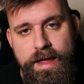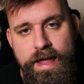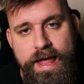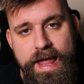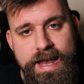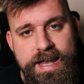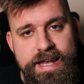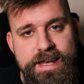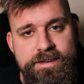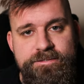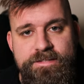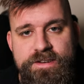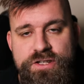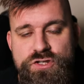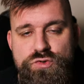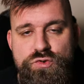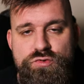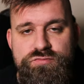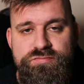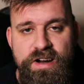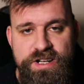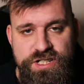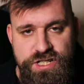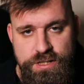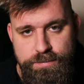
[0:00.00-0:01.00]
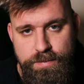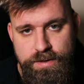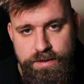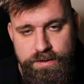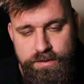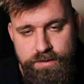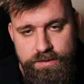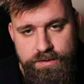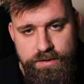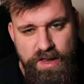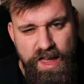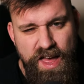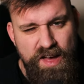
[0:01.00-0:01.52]
Individual
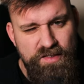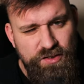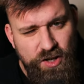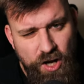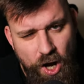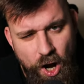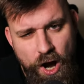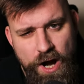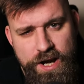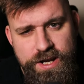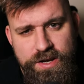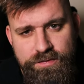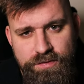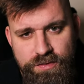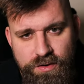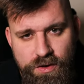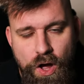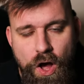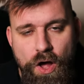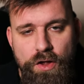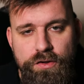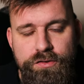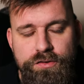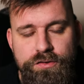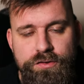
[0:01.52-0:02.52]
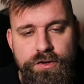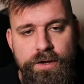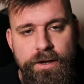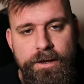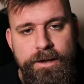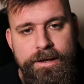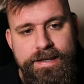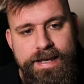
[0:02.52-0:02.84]
regiments have kind of lost.